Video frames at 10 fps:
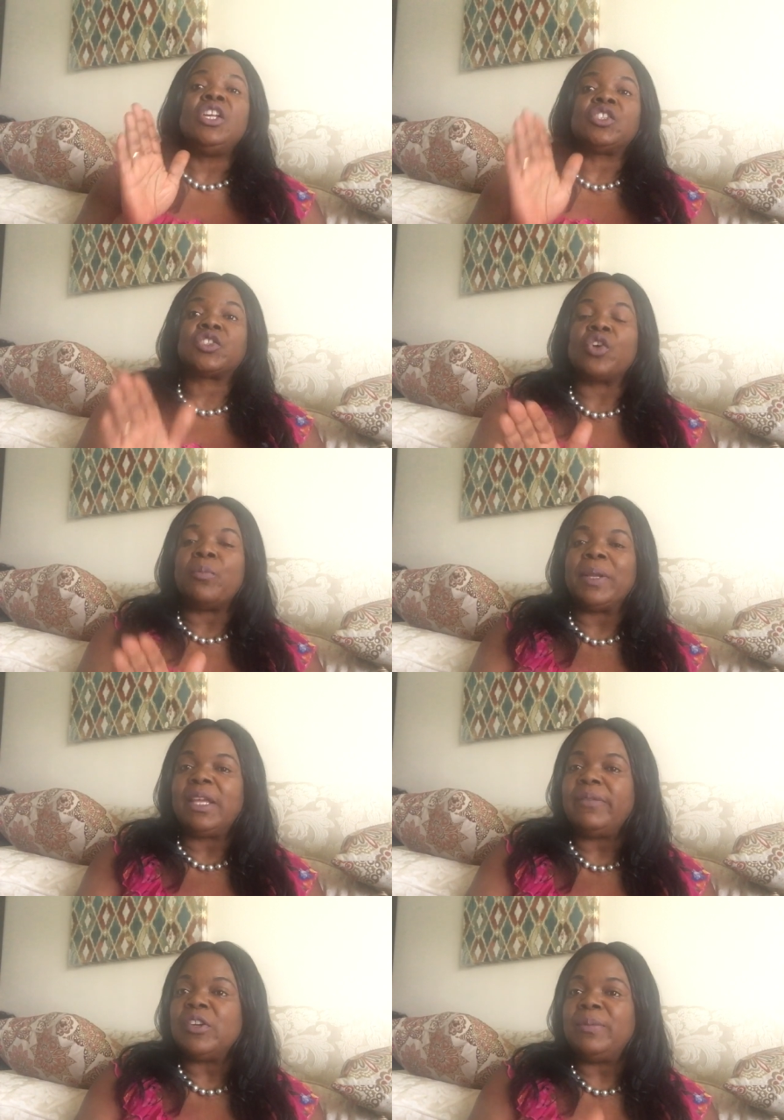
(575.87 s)
So
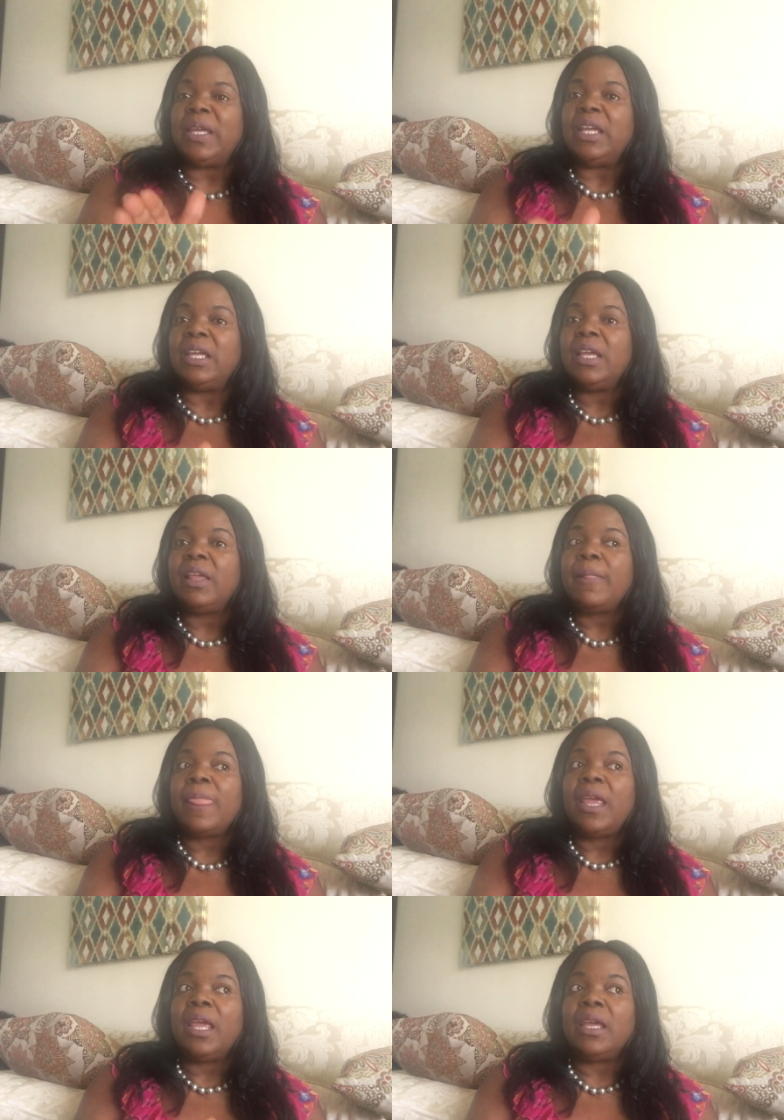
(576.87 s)
believe you me,
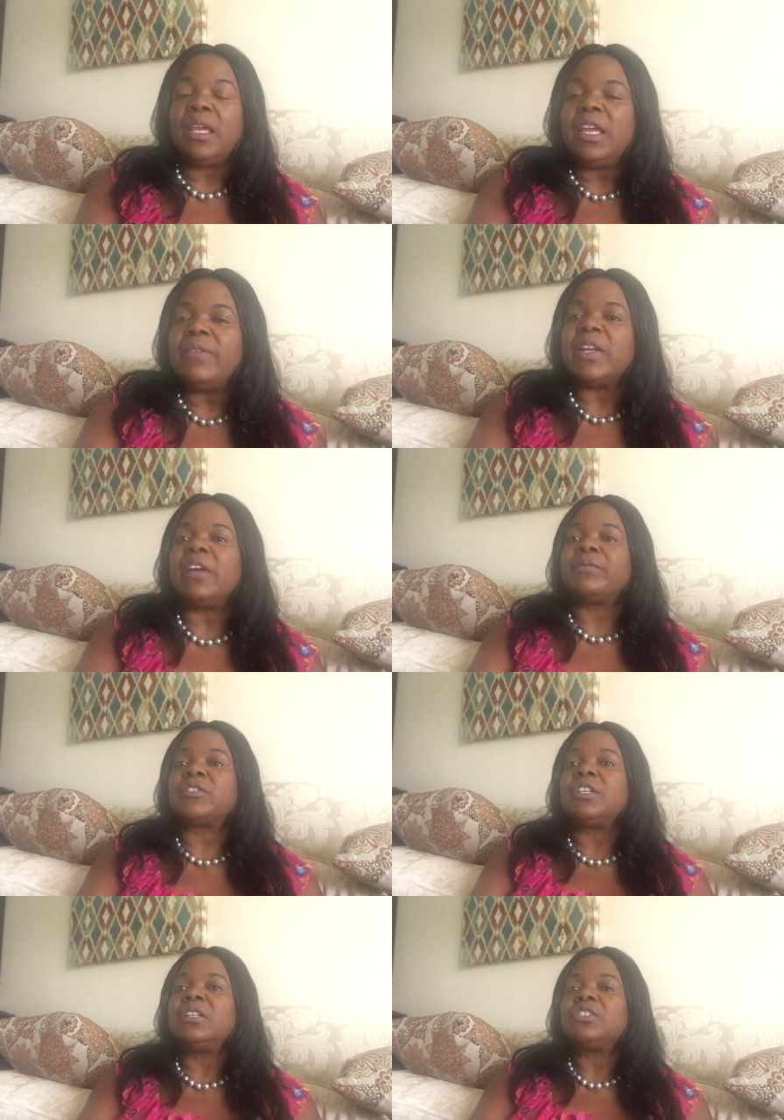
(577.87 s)
even if
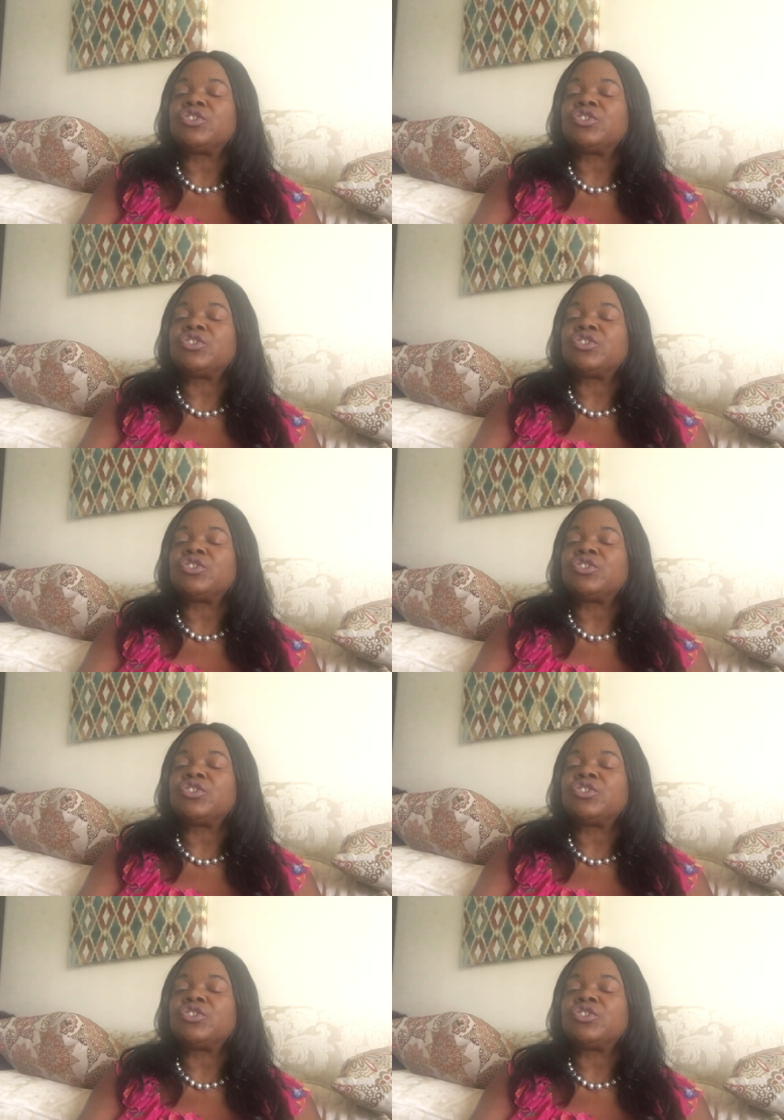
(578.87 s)
the